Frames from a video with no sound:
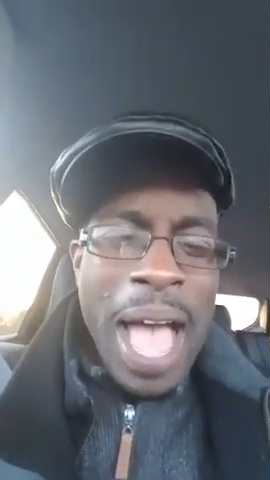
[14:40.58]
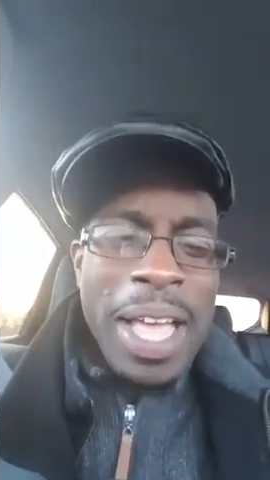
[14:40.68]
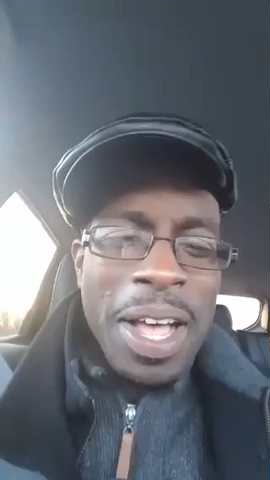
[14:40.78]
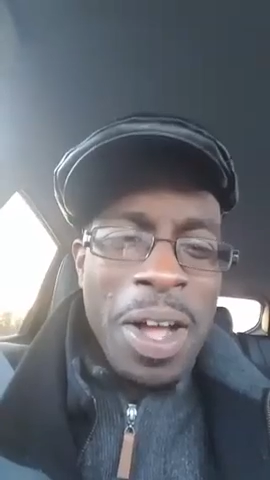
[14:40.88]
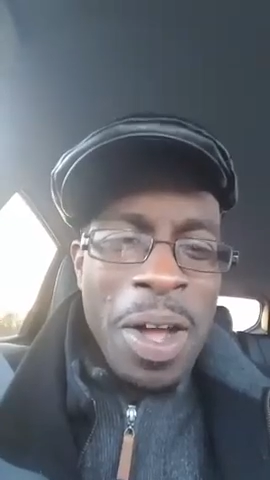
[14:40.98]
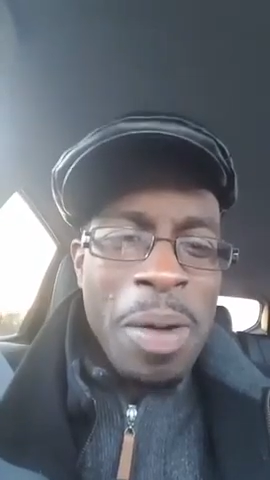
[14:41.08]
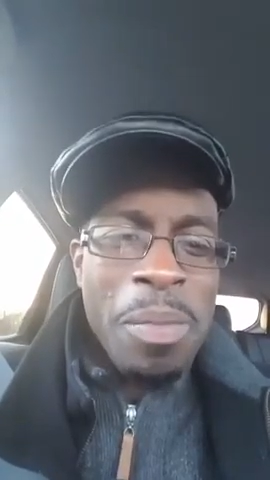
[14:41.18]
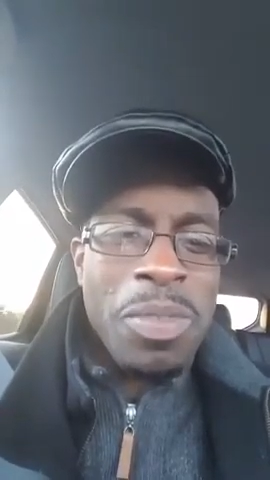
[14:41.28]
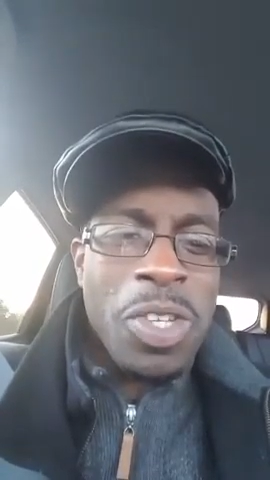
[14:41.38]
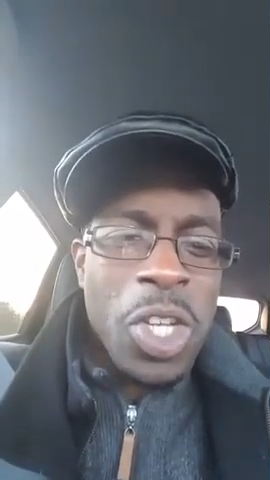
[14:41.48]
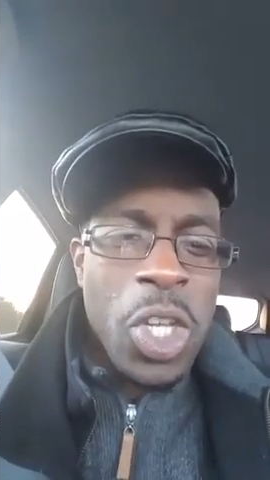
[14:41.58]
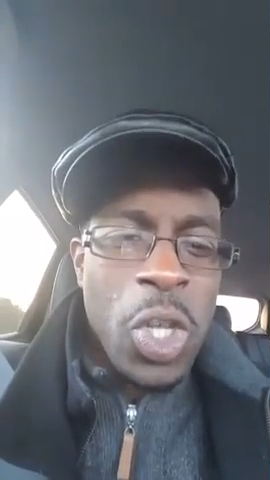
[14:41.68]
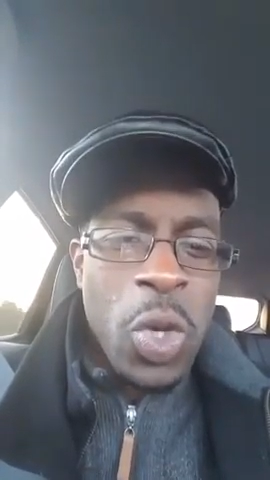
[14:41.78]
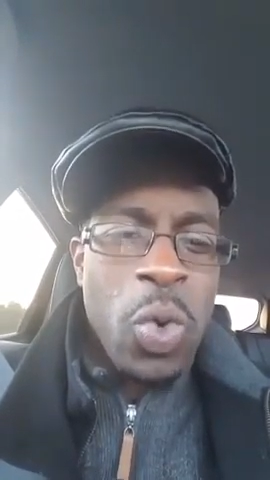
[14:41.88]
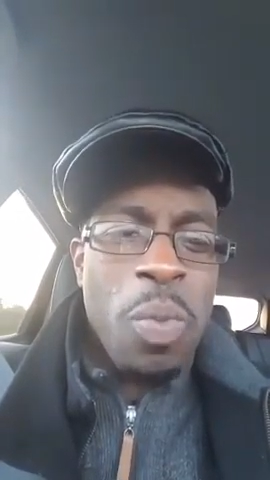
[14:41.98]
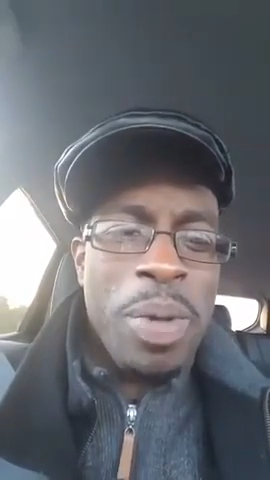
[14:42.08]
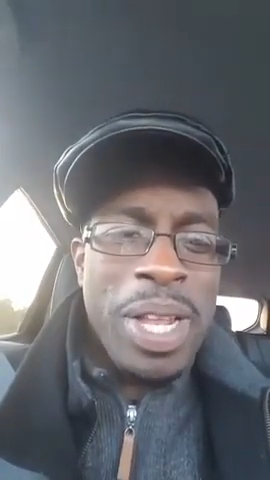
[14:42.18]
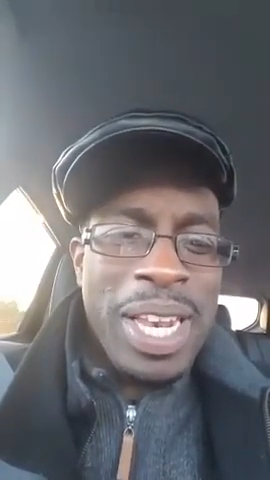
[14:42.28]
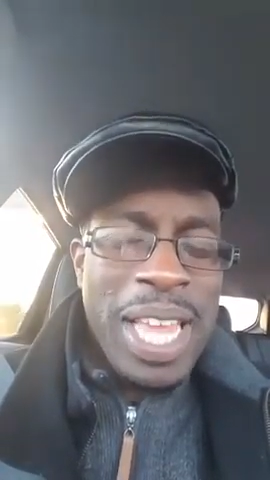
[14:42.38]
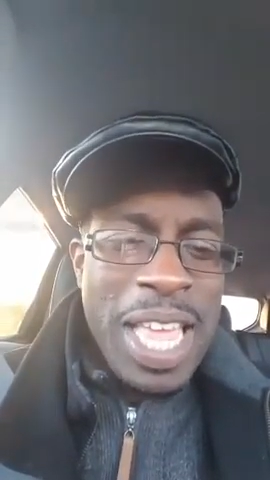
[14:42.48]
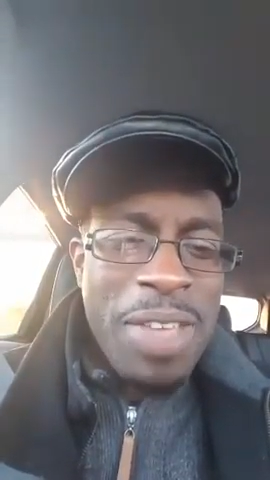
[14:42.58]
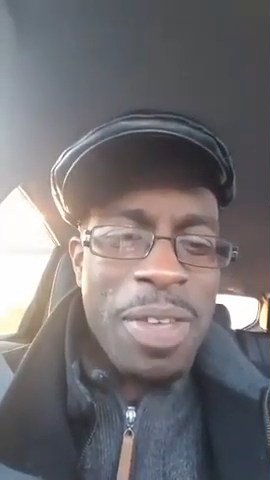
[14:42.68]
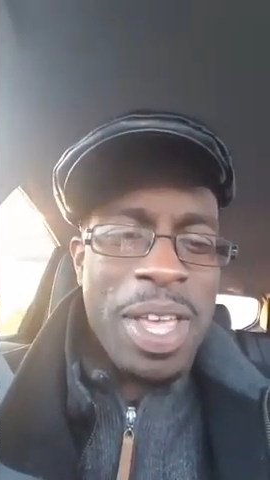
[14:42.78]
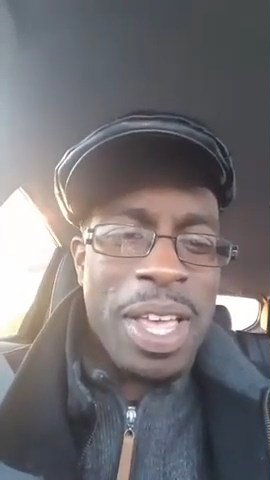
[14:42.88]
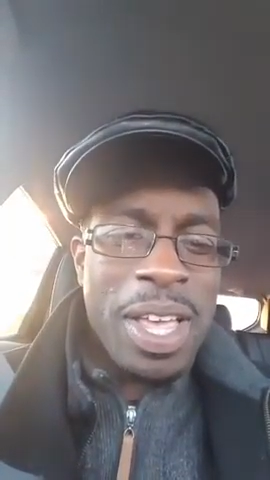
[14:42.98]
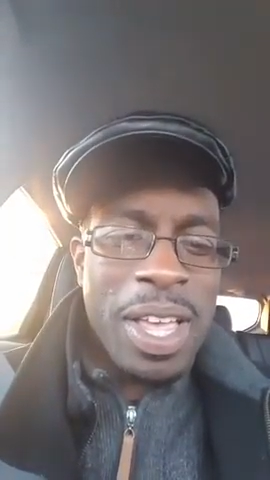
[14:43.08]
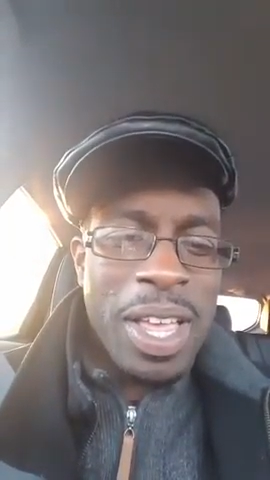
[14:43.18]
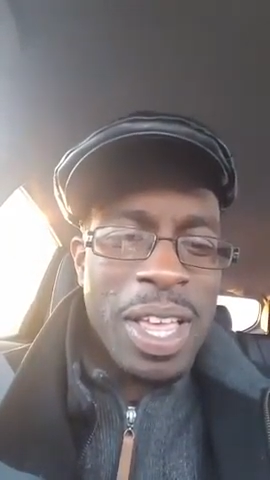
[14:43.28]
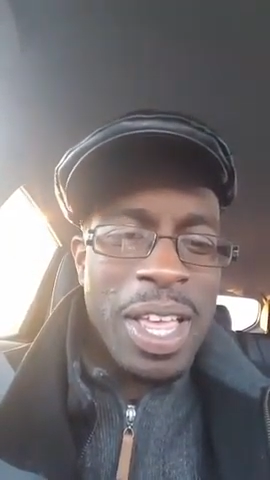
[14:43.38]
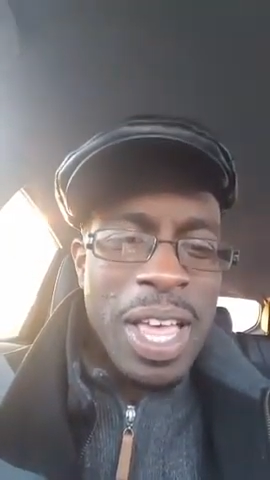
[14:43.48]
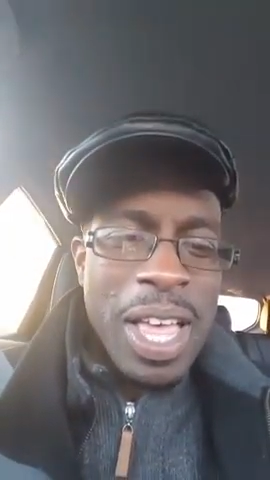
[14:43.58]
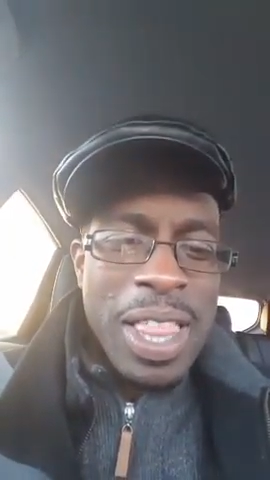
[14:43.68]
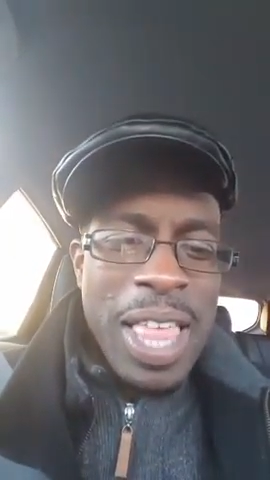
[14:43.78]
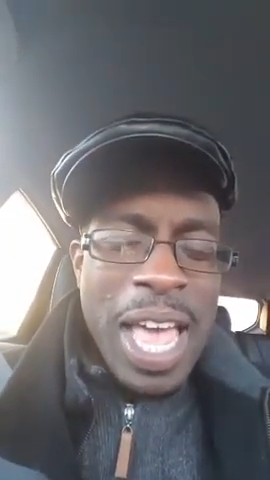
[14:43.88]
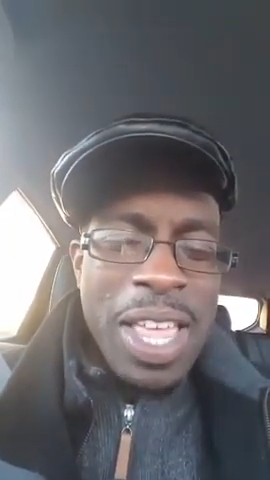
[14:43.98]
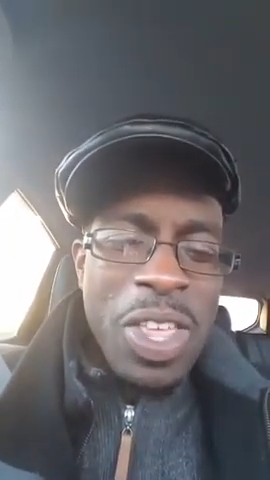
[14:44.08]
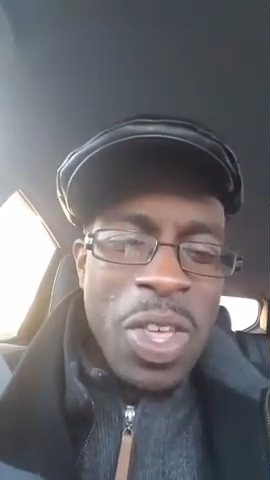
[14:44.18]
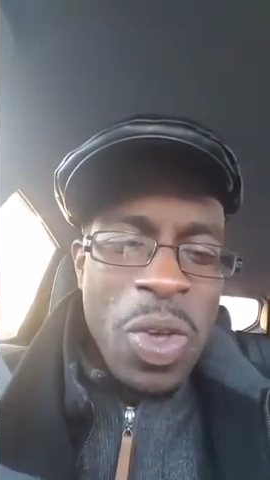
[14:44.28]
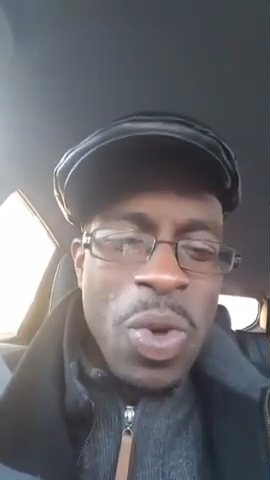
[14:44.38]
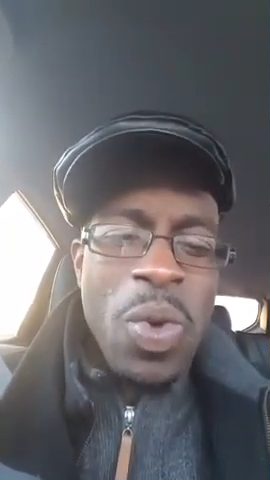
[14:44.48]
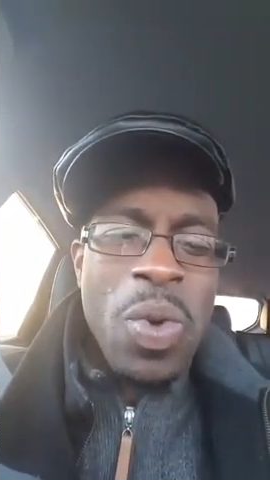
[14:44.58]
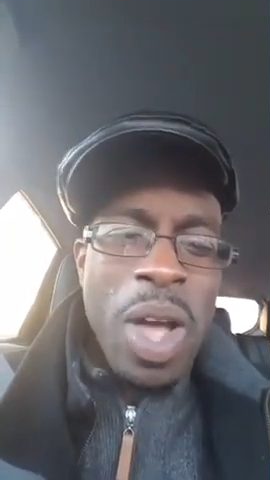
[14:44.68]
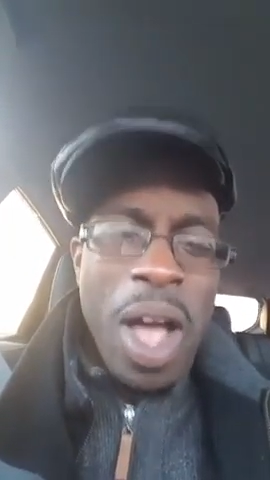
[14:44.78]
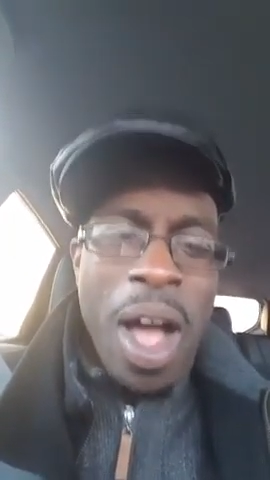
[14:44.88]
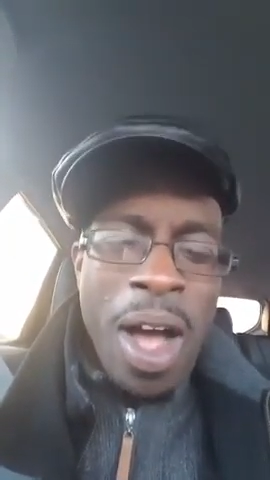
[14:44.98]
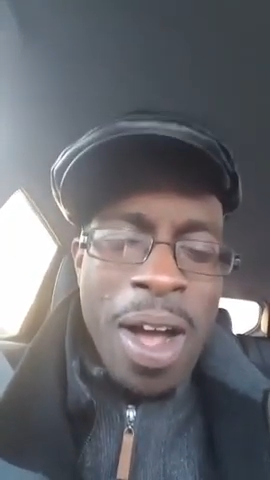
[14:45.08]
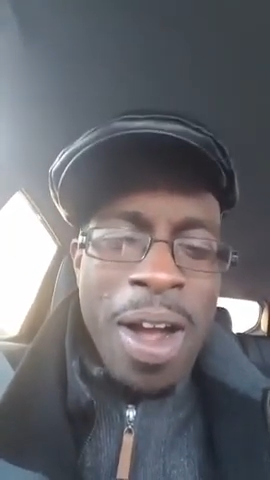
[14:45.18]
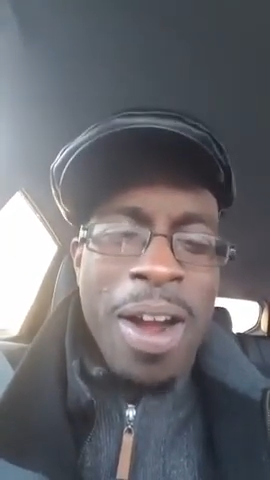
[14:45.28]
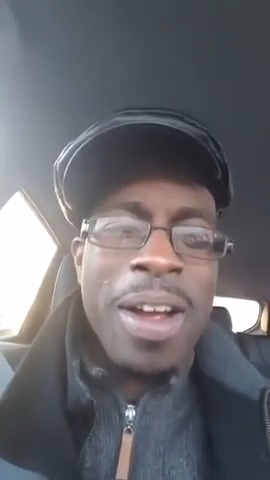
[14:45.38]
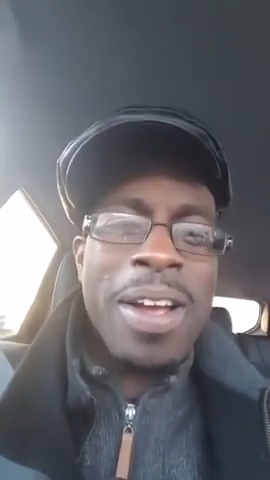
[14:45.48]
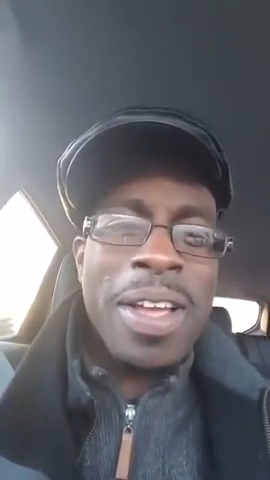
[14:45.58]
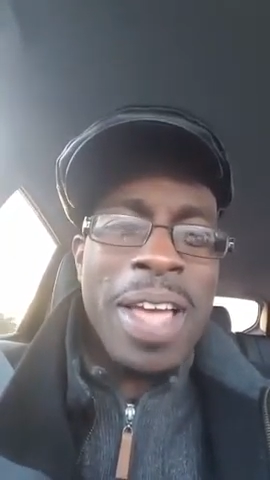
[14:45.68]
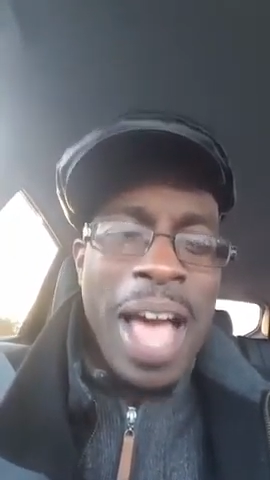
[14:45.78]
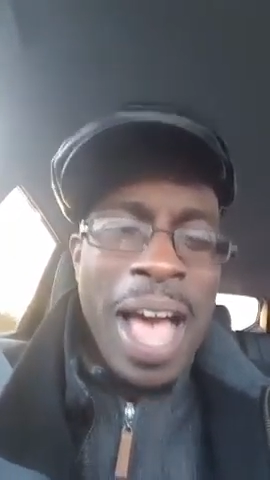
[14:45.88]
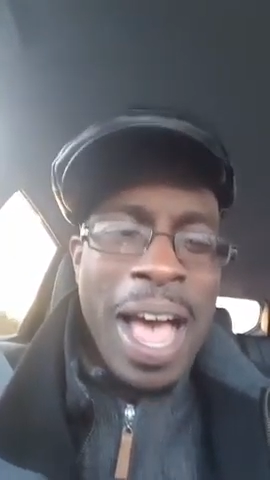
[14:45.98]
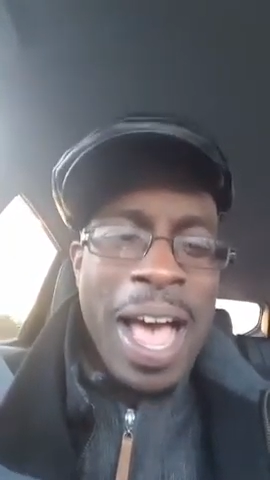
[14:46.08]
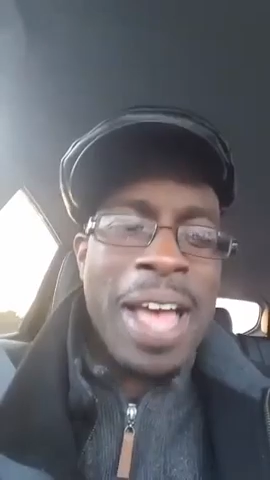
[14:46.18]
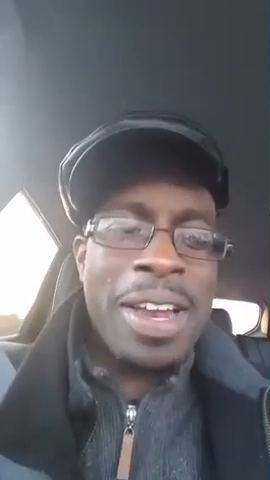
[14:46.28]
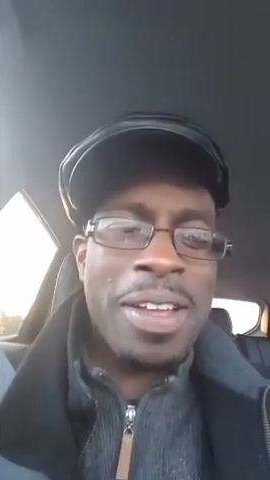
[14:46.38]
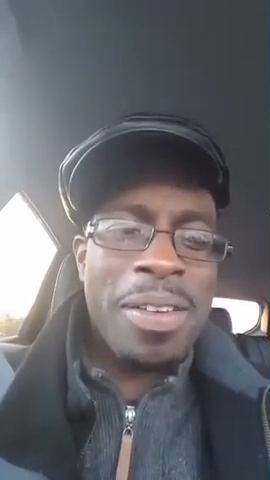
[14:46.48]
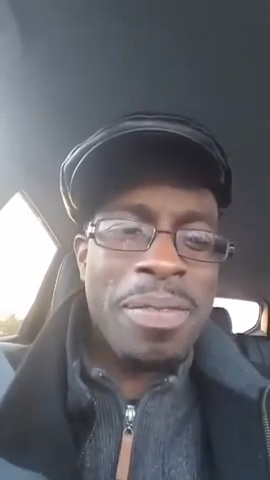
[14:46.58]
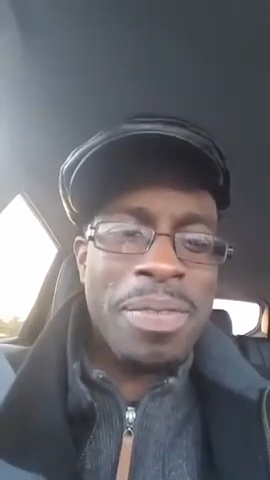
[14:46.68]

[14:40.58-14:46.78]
I come to you believing that you are God.